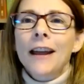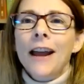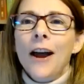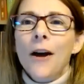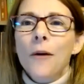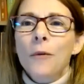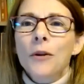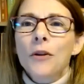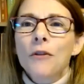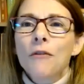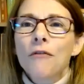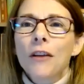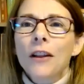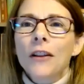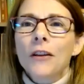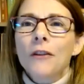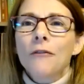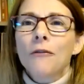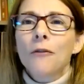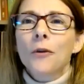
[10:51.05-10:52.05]
How are you
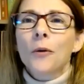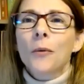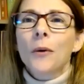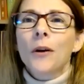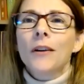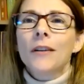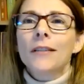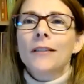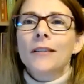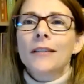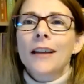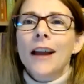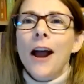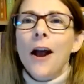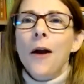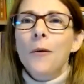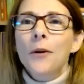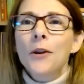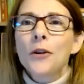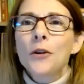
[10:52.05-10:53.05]
failing forward?
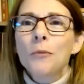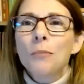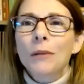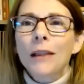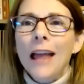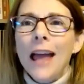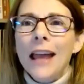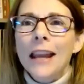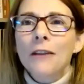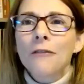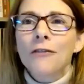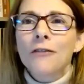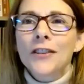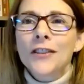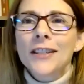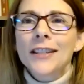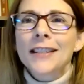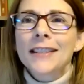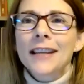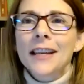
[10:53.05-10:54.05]
How are you planning for
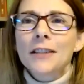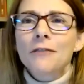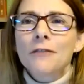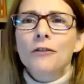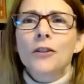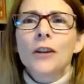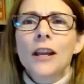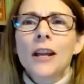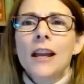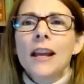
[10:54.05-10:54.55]
success for